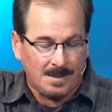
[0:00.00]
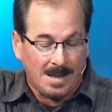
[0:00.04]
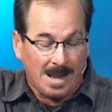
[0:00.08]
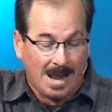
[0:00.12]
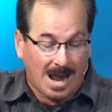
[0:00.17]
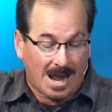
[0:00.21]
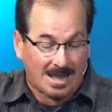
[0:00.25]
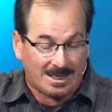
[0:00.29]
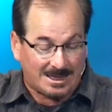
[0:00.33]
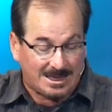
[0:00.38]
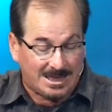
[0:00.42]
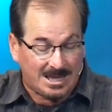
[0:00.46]

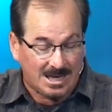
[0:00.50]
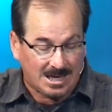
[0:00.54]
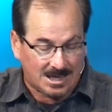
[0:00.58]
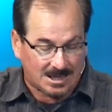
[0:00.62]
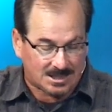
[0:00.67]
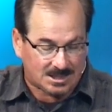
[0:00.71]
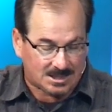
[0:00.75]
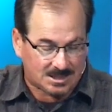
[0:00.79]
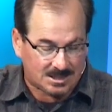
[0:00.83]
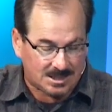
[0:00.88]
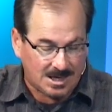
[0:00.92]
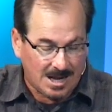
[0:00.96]
At
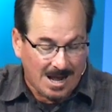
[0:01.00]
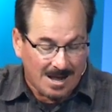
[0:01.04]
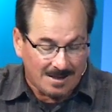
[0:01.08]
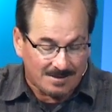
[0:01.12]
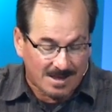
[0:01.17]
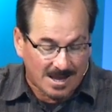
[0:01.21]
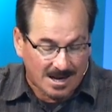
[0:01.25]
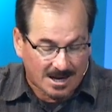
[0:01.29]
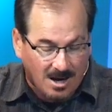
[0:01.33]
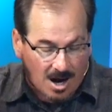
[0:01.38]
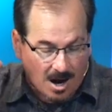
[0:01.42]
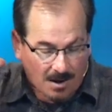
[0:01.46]
this,
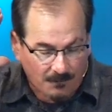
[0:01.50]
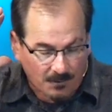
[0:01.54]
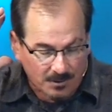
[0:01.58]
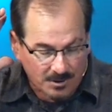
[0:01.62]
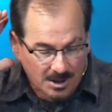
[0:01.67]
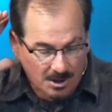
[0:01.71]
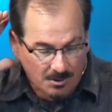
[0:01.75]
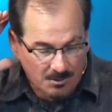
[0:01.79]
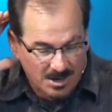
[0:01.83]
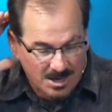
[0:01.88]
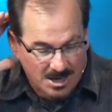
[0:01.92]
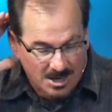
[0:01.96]
they covered
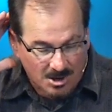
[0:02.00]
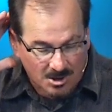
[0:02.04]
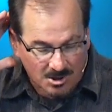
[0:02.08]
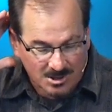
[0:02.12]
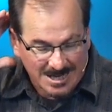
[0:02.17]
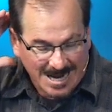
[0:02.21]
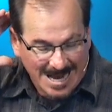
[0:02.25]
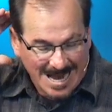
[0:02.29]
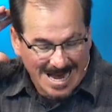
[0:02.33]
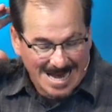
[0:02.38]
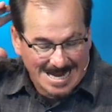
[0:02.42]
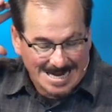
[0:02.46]
their ears
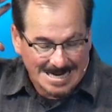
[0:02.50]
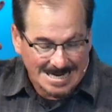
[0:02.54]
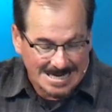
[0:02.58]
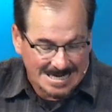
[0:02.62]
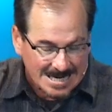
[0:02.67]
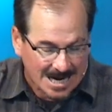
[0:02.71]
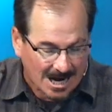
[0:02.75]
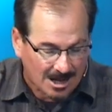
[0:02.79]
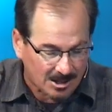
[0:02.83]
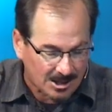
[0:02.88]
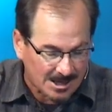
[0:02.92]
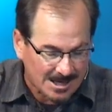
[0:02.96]
and
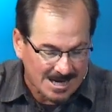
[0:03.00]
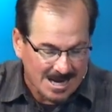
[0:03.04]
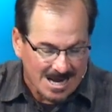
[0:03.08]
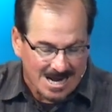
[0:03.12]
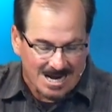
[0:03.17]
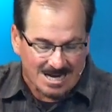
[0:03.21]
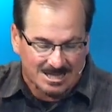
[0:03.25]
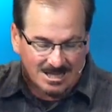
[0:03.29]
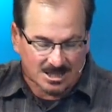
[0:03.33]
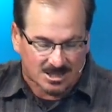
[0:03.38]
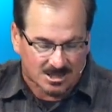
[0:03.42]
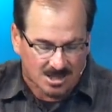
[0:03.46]
yelling
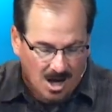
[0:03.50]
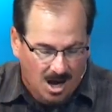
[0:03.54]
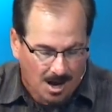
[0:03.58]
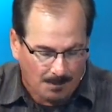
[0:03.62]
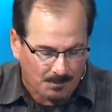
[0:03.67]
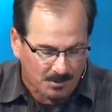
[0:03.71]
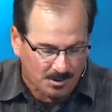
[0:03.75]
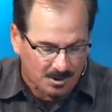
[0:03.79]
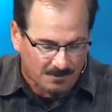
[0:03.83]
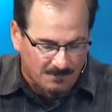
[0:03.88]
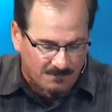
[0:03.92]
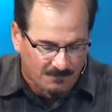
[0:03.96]
at the top
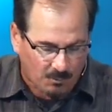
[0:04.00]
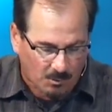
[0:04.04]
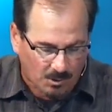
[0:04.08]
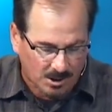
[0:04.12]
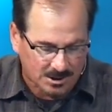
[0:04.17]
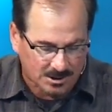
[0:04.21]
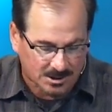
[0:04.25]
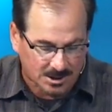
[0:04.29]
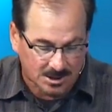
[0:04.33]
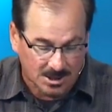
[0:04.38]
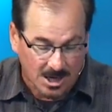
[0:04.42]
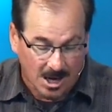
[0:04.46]
of their
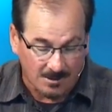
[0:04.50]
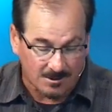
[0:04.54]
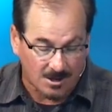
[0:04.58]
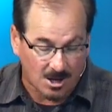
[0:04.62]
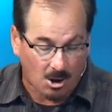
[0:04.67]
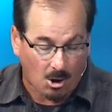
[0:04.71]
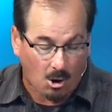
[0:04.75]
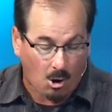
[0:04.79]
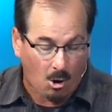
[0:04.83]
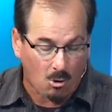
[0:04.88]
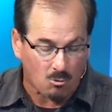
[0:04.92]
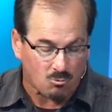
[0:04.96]
voices, they
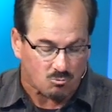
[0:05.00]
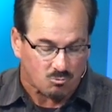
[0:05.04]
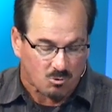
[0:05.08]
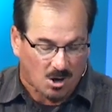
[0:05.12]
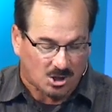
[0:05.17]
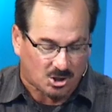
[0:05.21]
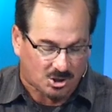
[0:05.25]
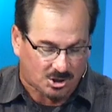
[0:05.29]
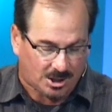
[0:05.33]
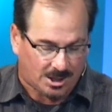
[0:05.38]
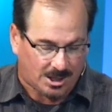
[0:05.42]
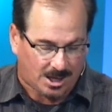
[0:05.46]
all
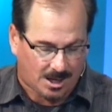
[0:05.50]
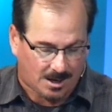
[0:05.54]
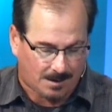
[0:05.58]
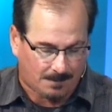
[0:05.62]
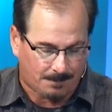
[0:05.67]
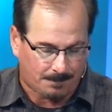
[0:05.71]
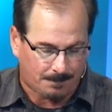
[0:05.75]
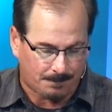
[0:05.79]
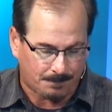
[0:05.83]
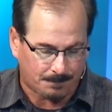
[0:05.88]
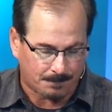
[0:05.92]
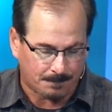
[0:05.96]
rushed at him,